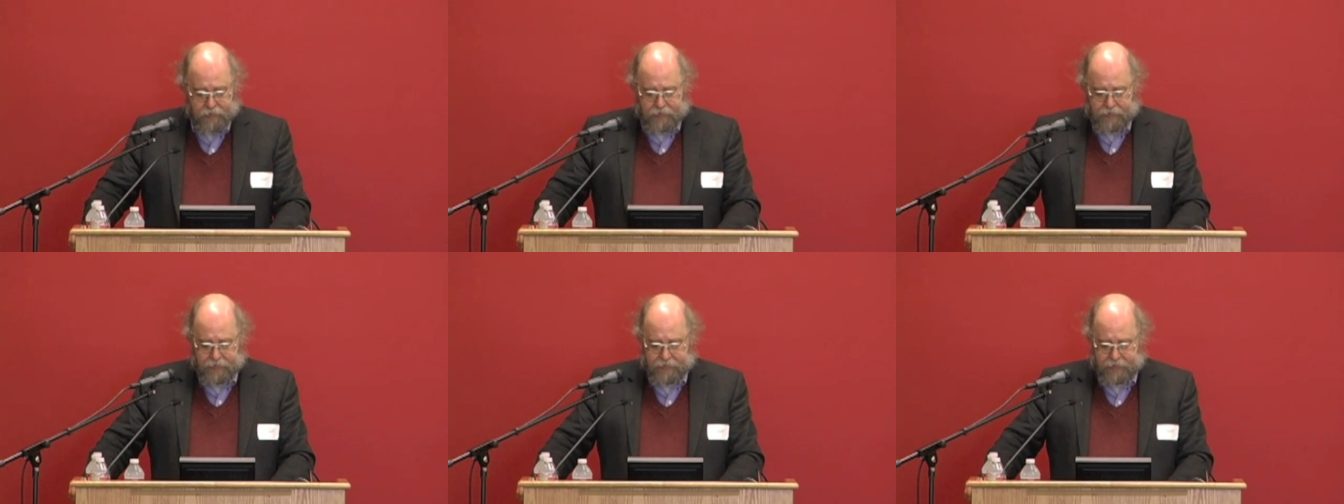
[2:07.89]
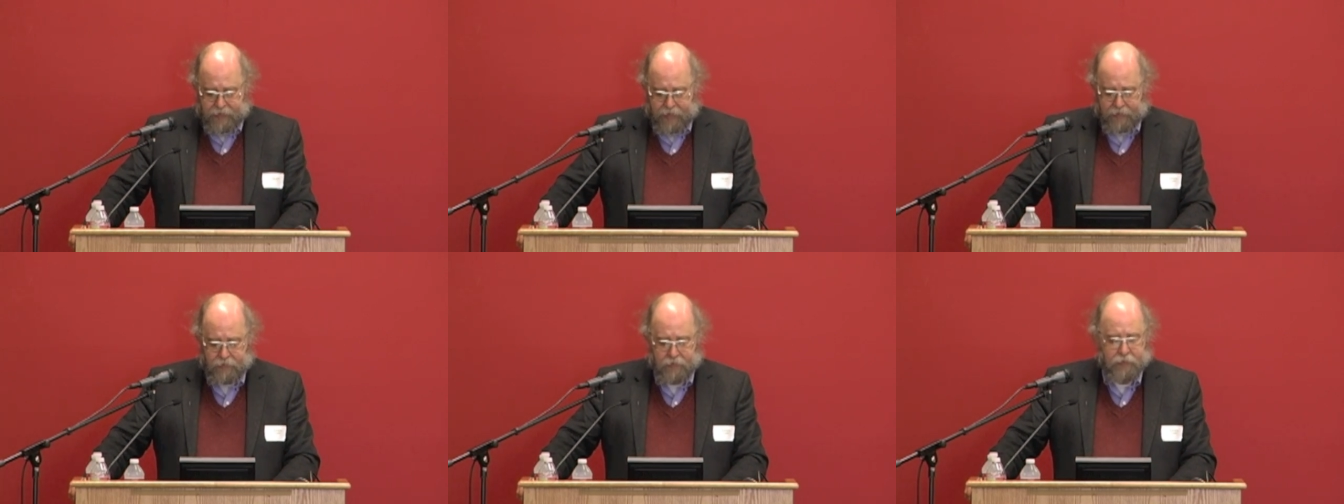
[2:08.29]
and
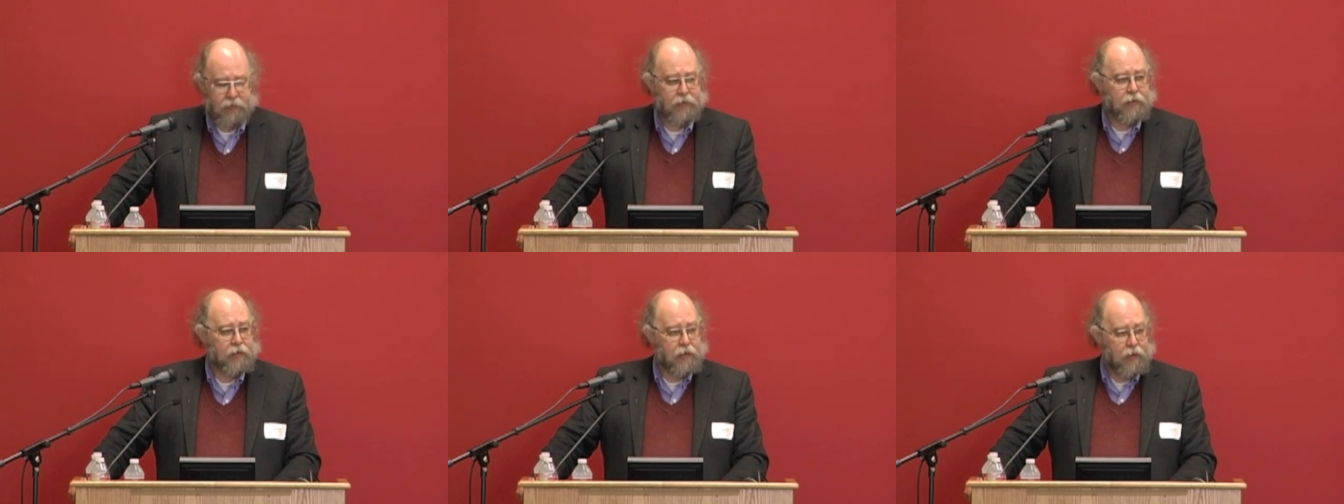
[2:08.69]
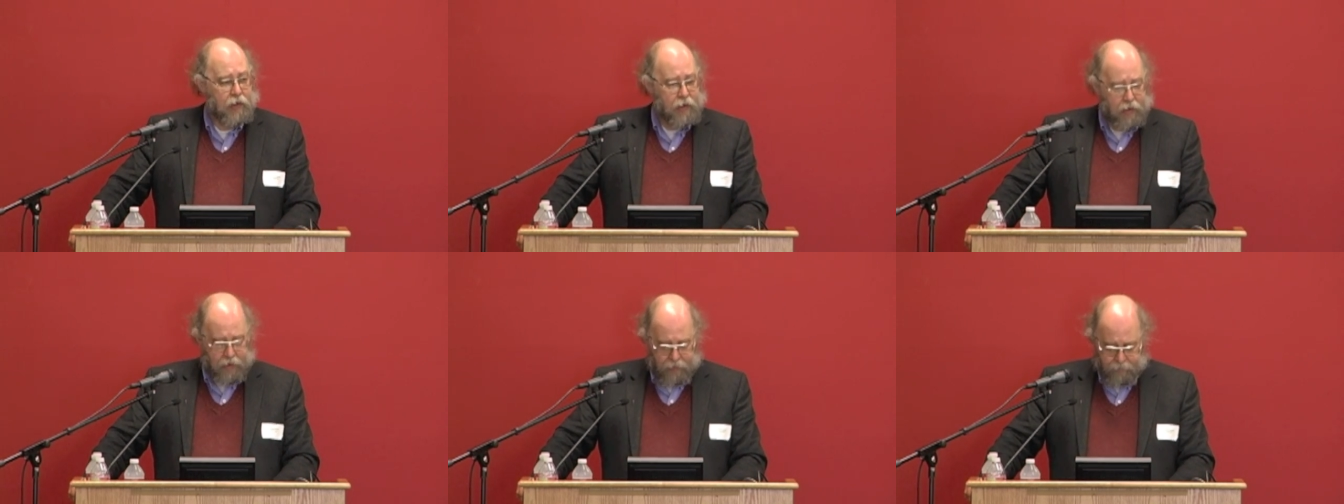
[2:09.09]
sustained
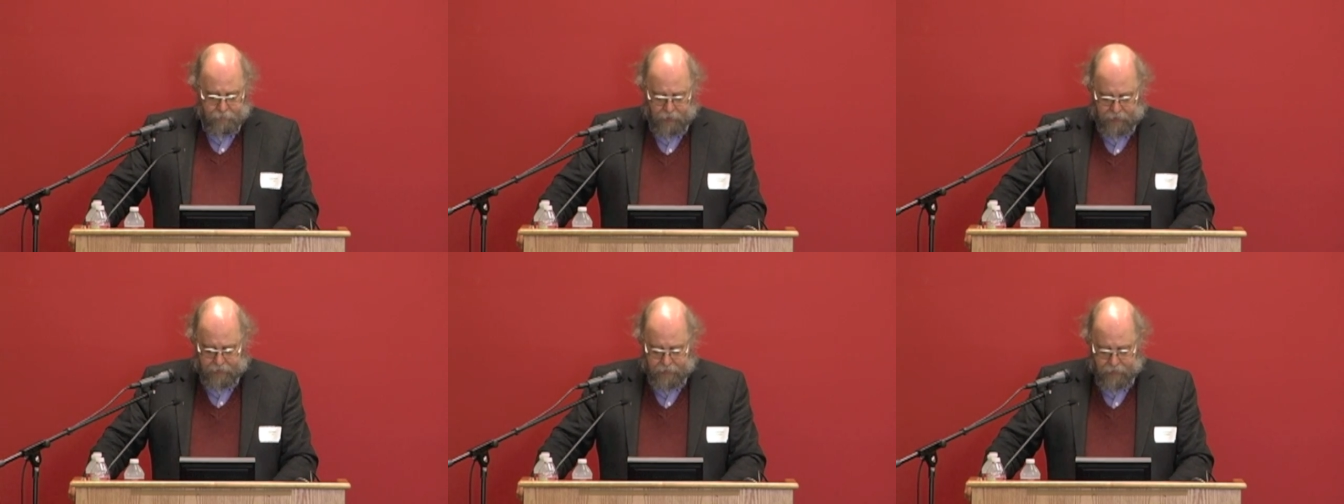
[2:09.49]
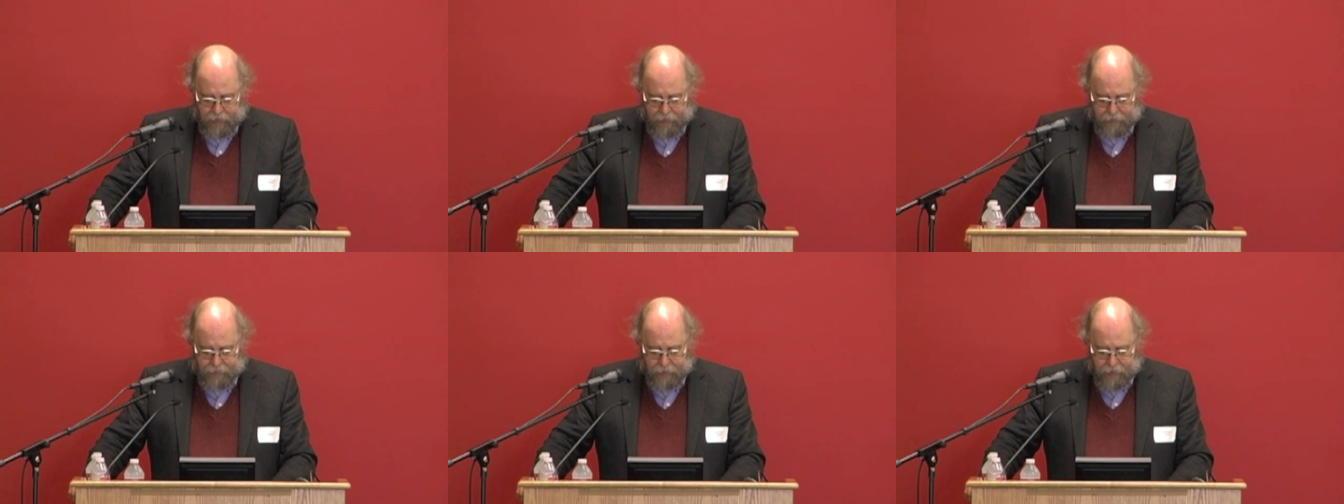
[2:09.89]
by
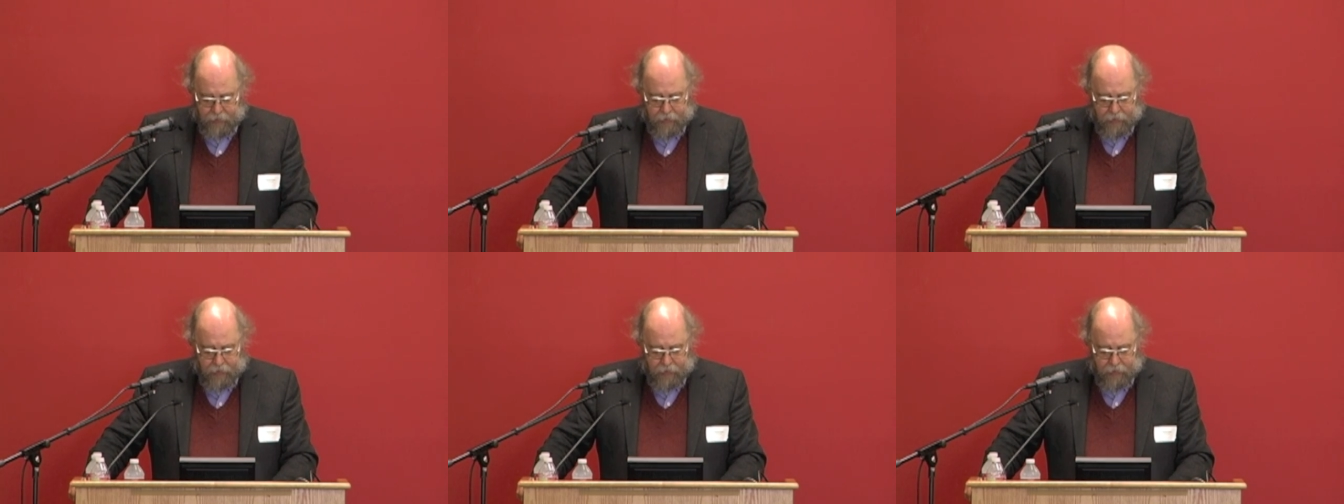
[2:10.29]
God.